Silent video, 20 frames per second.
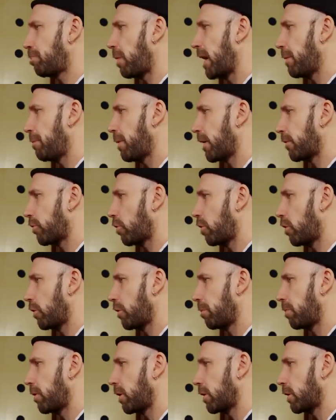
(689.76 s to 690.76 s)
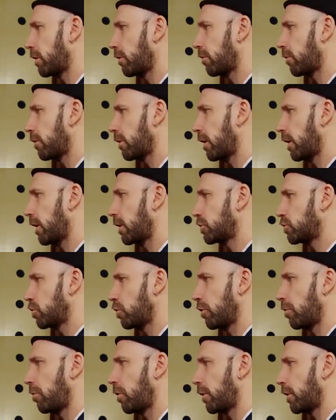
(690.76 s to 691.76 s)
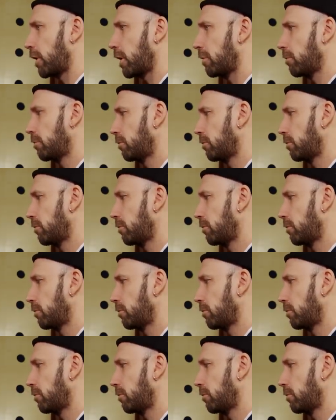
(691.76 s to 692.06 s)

bypass all the plugins and turn them on again.